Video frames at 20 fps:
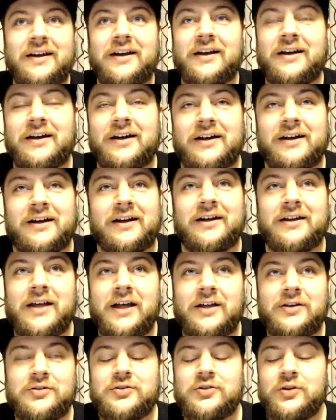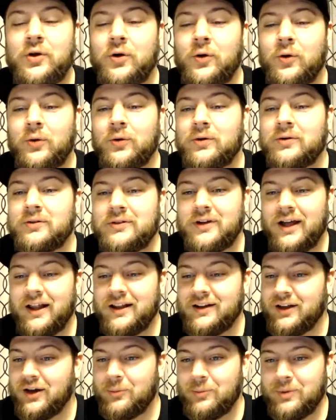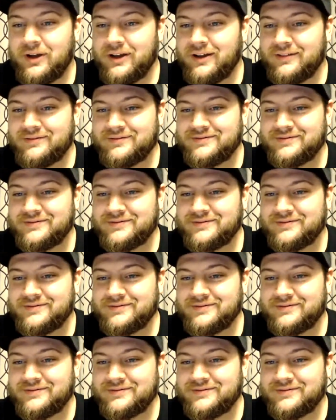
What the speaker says: I just know a little bit,